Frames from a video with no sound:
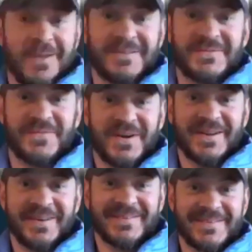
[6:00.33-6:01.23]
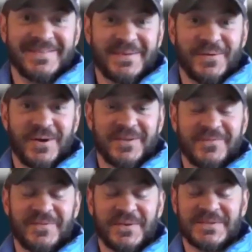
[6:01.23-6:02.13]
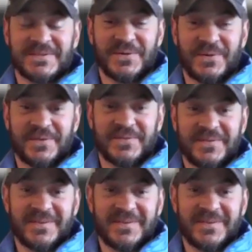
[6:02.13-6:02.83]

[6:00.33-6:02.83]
That's fine. They're all confusing stories.